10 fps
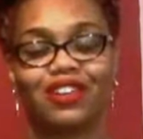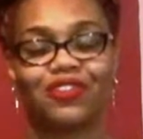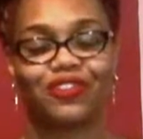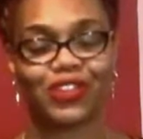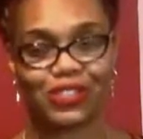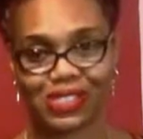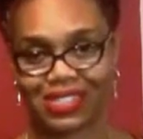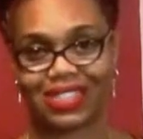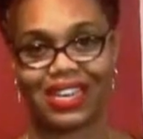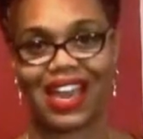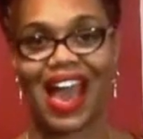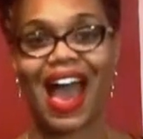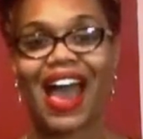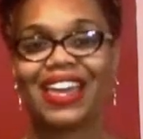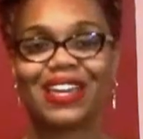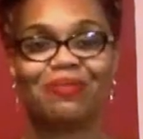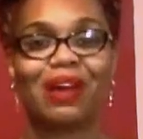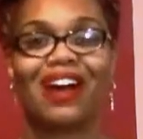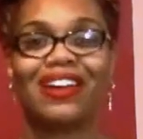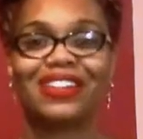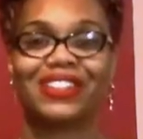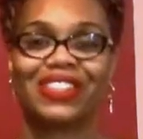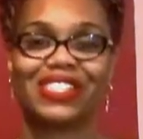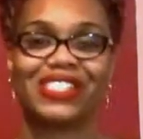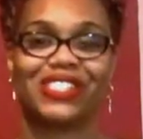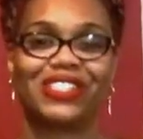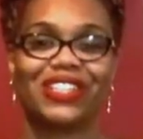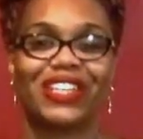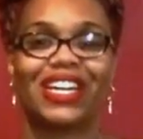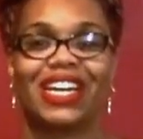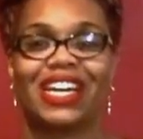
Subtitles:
Firstly, I am honored that you're